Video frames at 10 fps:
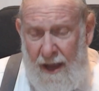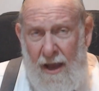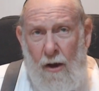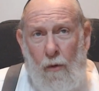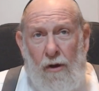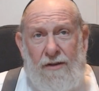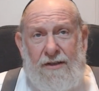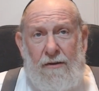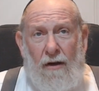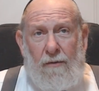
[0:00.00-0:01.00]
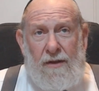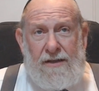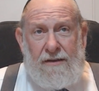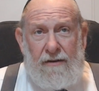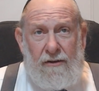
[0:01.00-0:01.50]
We also know that when the
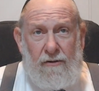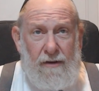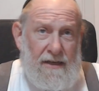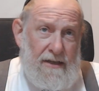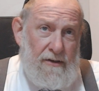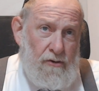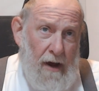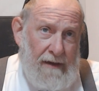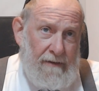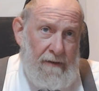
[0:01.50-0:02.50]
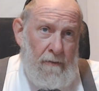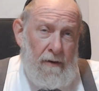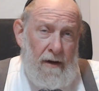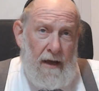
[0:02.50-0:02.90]
Syrian Greeks tried to